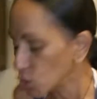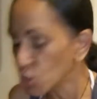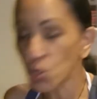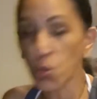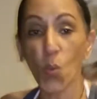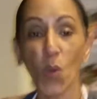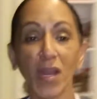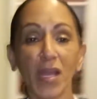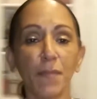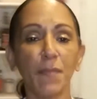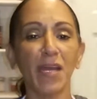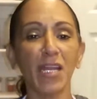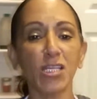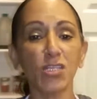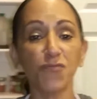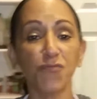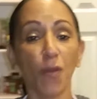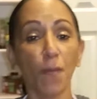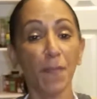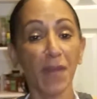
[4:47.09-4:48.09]
20
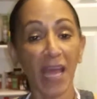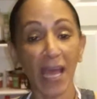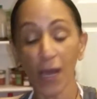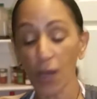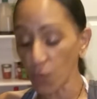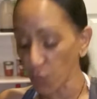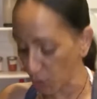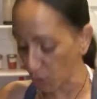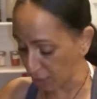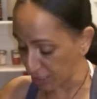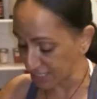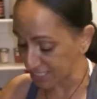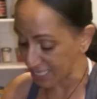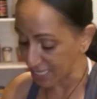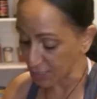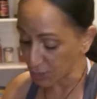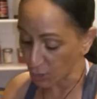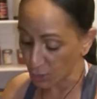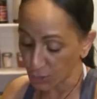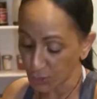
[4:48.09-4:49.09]
minutes from now. We're going to
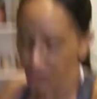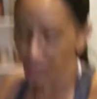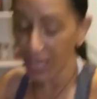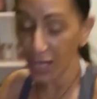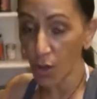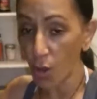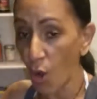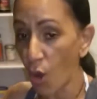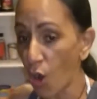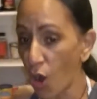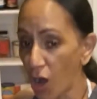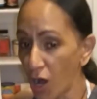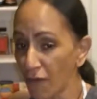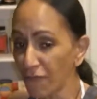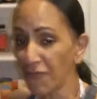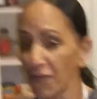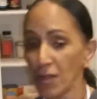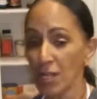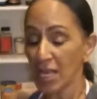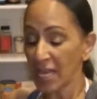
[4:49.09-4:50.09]
take the thing
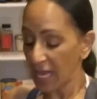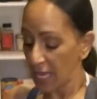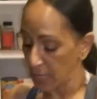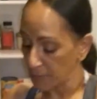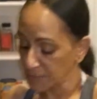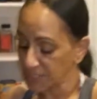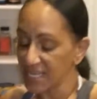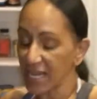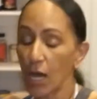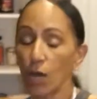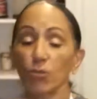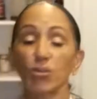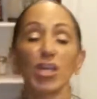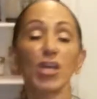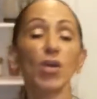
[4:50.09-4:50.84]
off, empty out